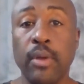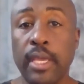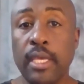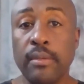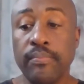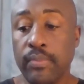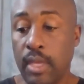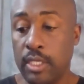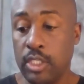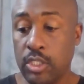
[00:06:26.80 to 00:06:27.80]
bring it.
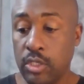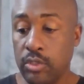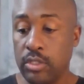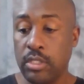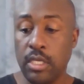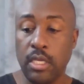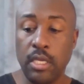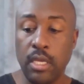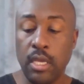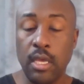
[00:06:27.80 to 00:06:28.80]
I just used
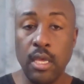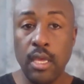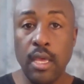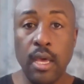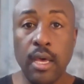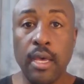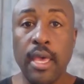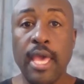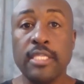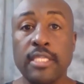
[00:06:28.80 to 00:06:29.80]
the
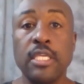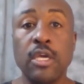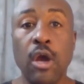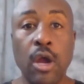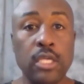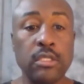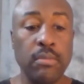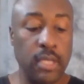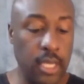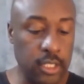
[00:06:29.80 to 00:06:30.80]
SD cards
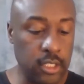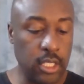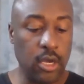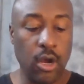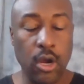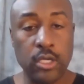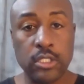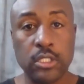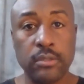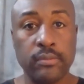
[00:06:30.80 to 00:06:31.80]
and mini SD
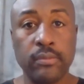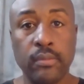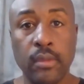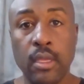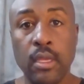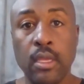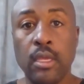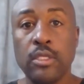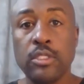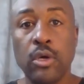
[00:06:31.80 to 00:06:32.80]
cards.
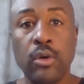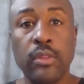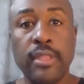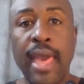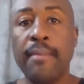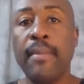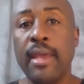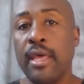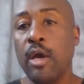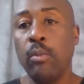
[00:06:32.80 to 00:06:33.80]
So that
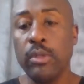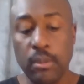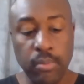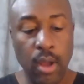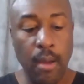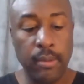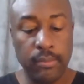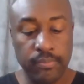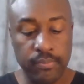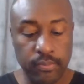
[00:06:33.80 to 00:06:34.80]
might have helped with the
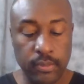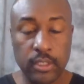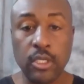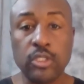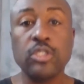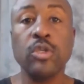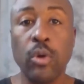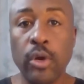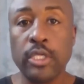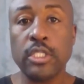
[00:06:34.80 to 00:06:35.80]
problem. So
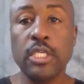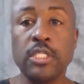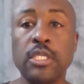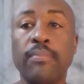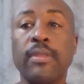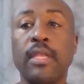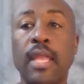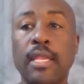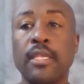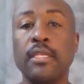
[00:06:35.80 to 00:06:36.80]
storage is something
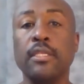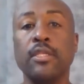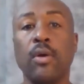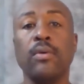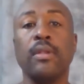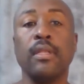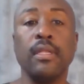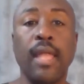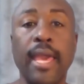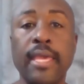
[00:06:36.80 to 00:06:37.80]
that I don't
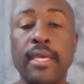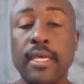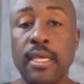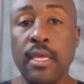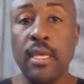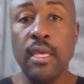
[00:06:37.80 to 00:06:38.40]
like.